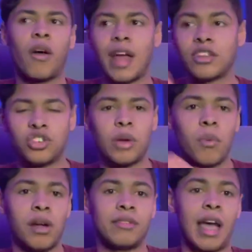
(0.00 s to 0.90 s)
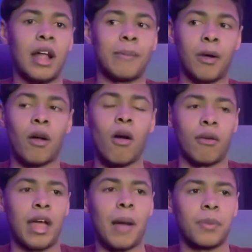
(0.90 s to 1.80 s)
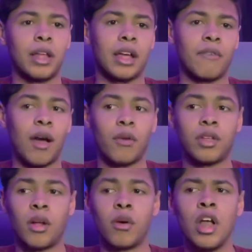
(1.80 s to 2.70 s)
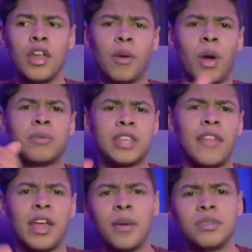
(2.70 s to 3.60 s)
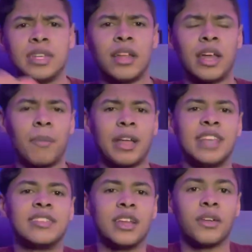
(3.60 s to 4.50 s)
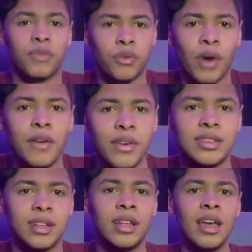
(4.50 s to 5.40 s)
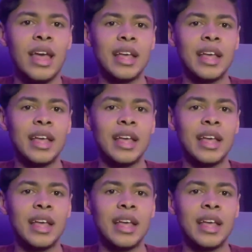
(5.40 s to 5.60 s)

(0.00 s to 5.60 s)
that shit went down about Colin Kaepernick, of how, you know, they were upset that he was kneeling. I'm like, he's kneeling for the right reason.